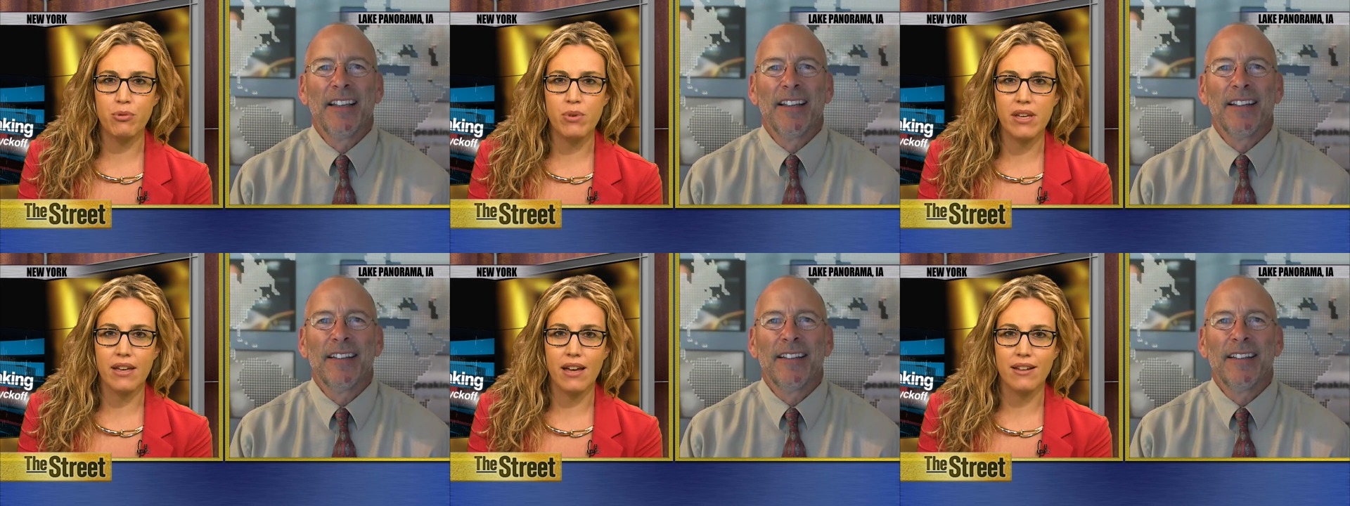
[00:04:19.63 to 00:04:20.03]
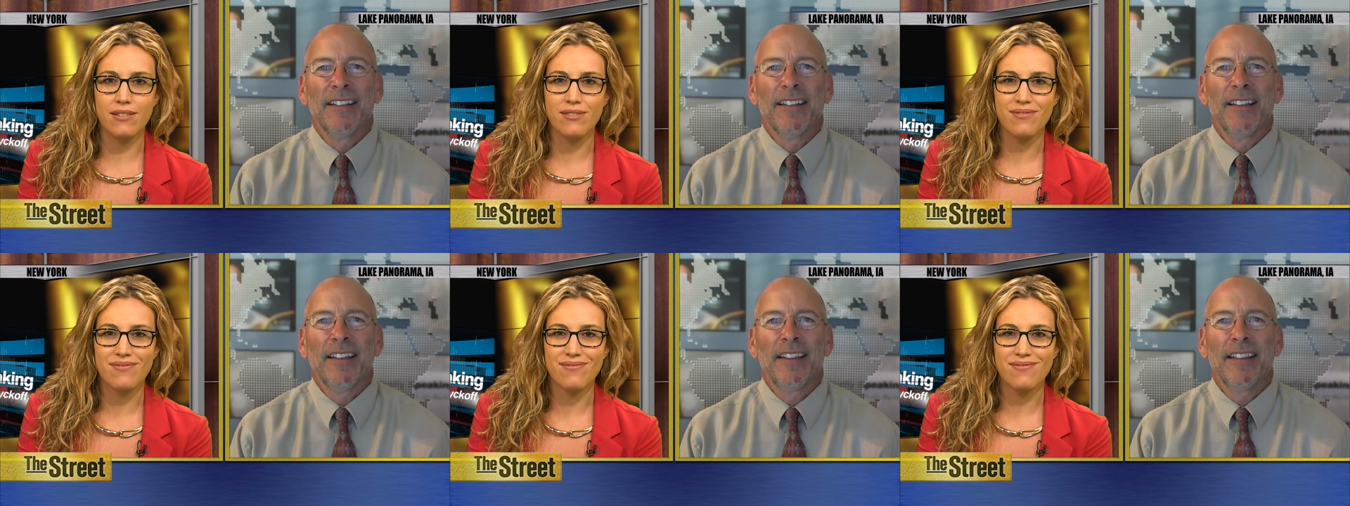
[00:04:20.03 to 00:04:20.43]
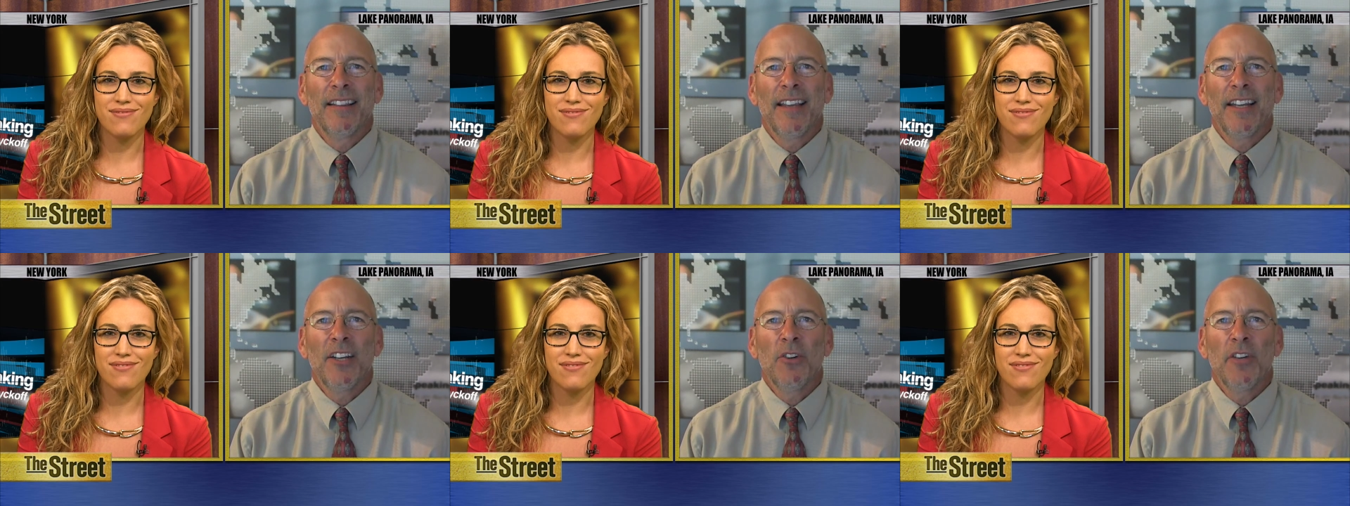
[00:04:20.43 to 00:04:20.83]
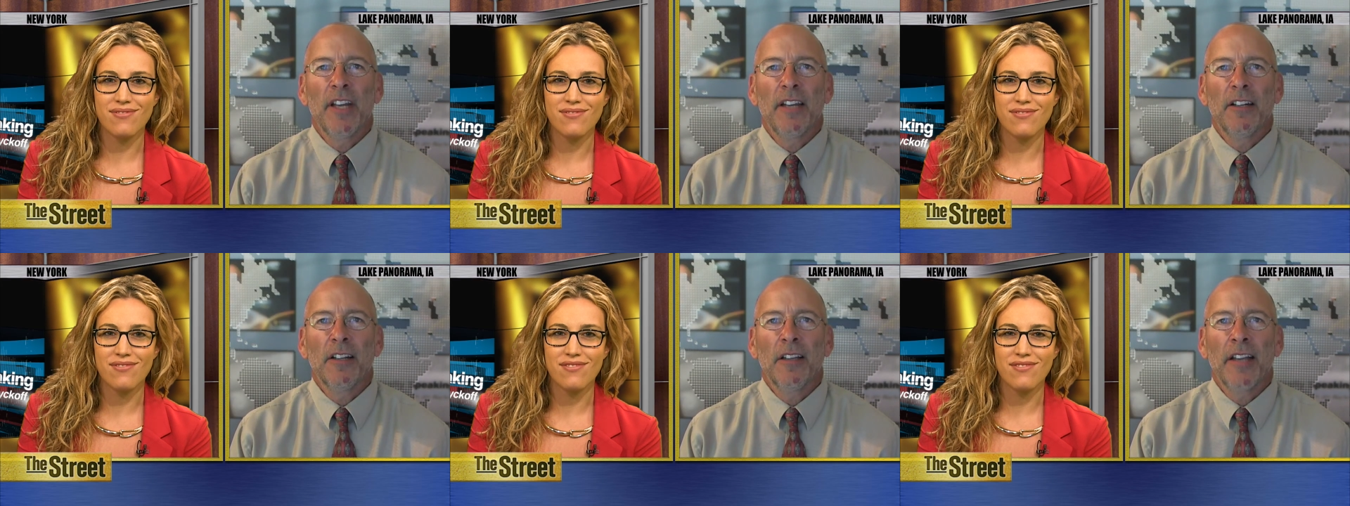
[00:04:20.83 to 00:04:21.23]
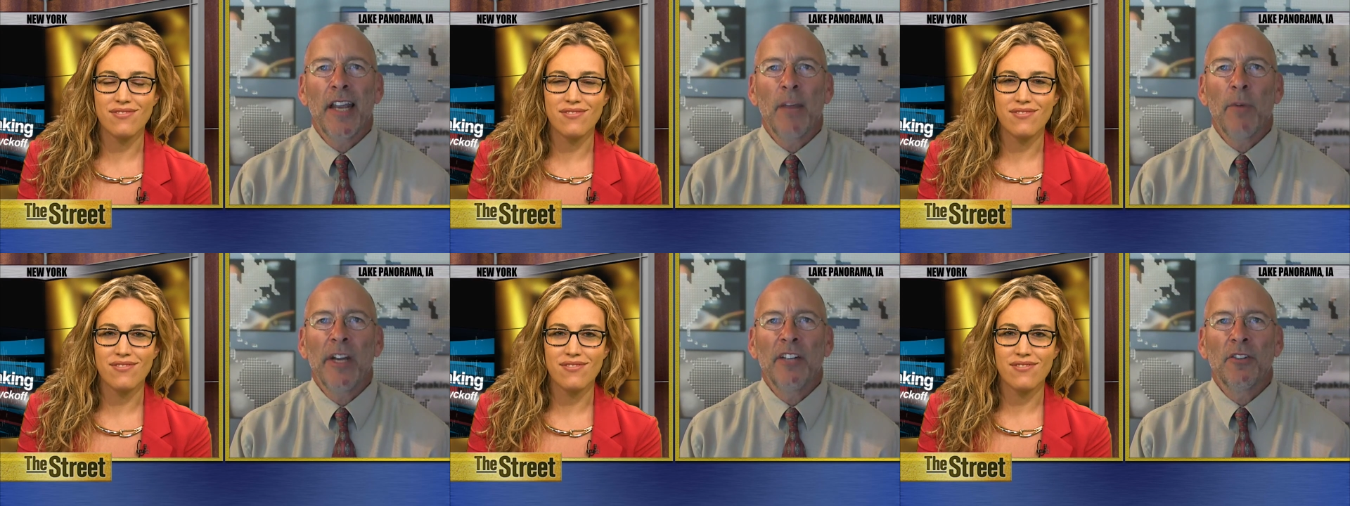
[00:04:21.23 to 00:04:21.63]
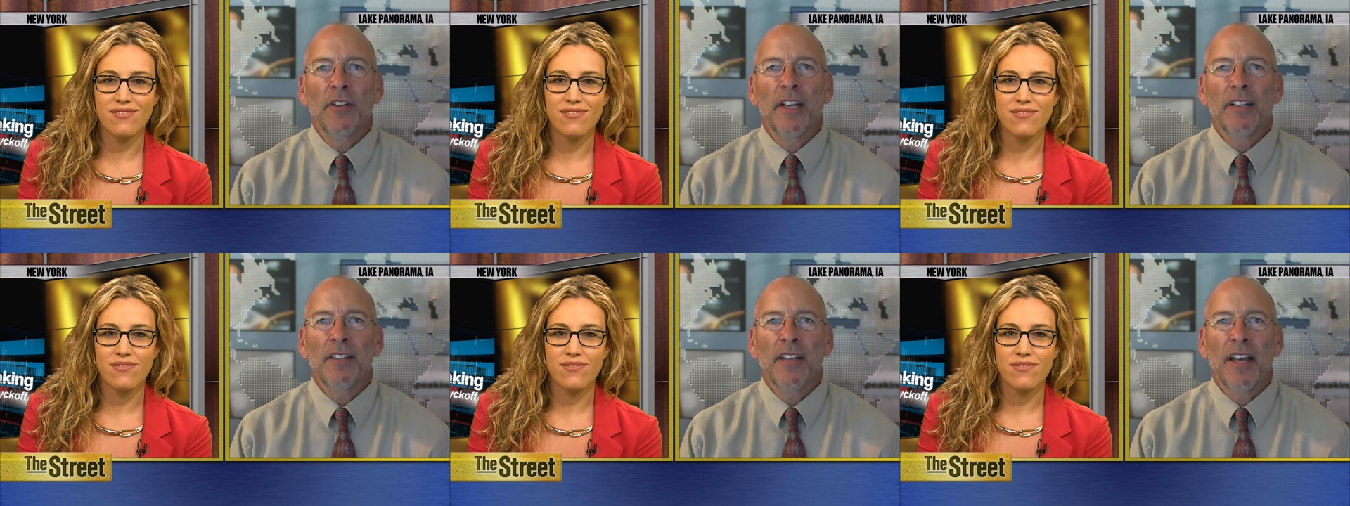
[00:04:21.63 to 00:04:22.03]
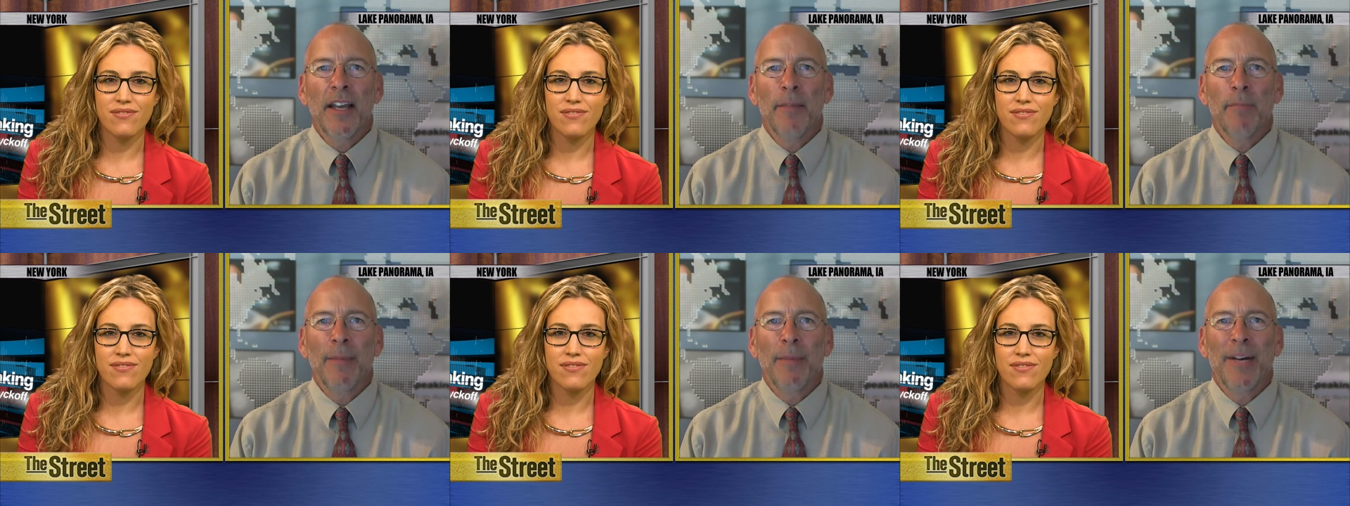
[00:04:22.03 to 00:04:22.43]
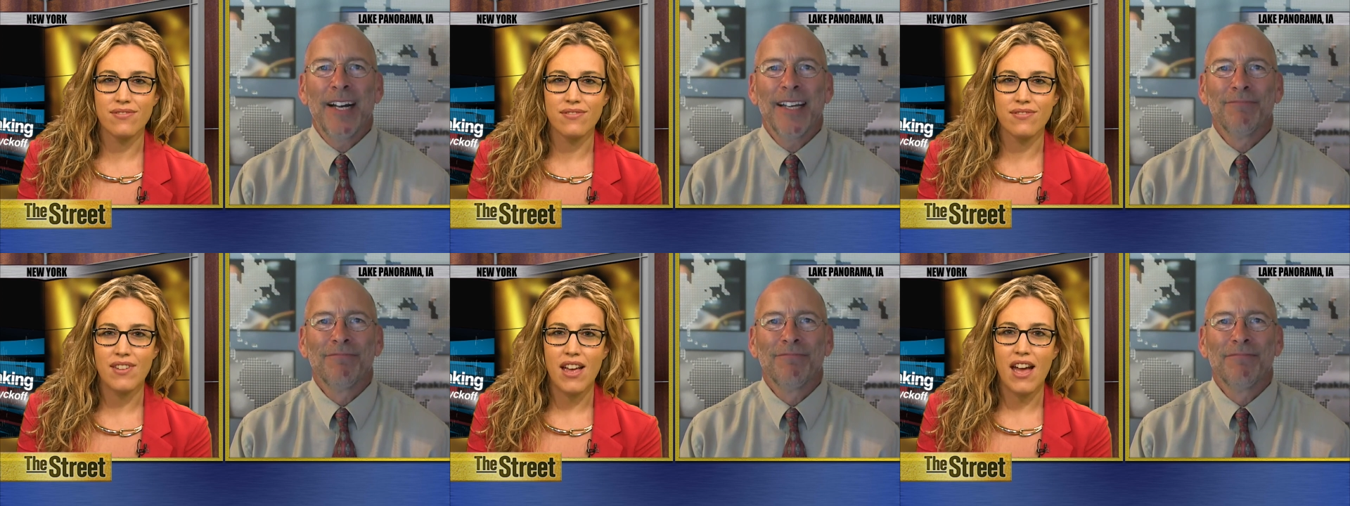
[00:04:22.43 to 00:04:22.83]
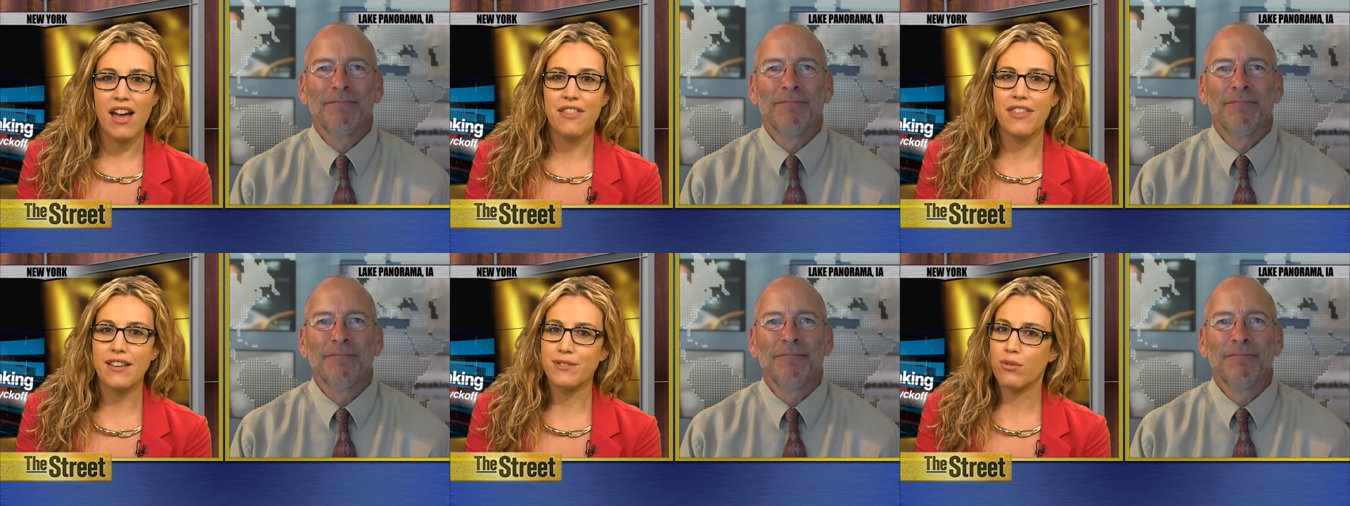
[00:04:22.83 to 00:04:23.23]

Speaker 1: weekend.
Speaker 2: Thank you, Danielle. I Can't wait till next time. Bye bye.
Speaker 1: And thanks